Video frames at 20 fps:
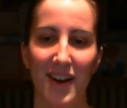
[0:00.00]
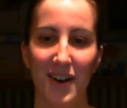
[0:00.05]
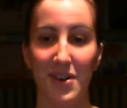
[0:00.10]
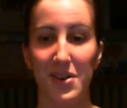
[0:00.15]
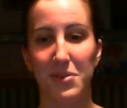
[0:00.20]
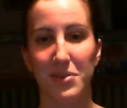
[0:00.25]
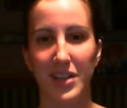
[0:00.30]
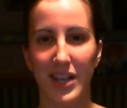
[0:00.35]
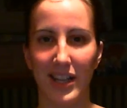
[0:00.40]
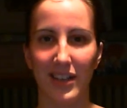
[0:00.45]

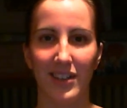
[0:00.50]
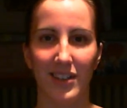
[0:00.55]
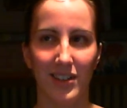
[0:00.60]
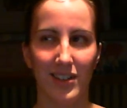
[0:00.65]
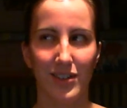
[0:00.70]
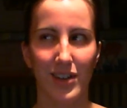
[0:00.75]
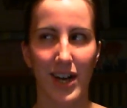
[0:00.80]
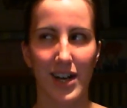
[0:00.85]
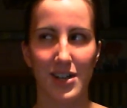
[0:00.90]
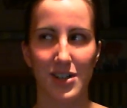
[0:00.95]
or when it
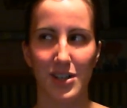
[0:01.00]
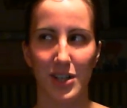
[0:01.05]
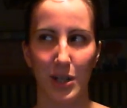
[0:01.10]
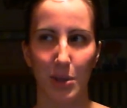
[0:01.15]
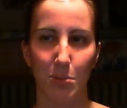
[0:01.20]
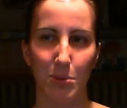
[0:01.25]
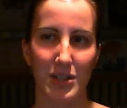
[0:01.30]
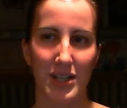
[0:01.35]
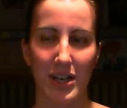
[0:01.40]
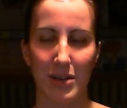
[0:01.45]
crashed a
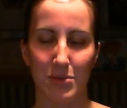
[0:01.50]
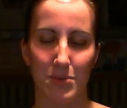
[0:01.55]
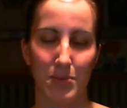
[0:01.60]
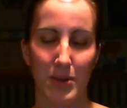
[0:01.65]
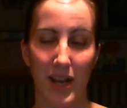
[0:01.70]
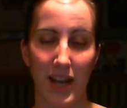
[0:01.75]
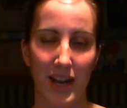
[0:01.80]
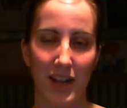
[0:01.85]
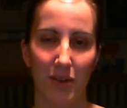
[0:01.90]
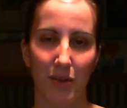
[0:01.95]
couple times.
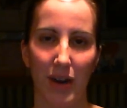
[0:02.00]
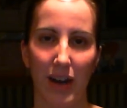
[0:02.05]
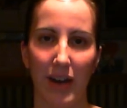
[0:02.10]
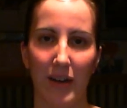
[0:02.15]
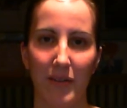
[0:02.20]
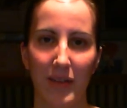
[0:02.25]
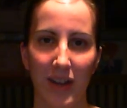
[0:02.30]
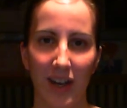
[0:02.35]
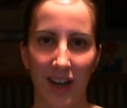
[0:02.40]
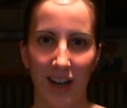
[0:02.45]
But anyway,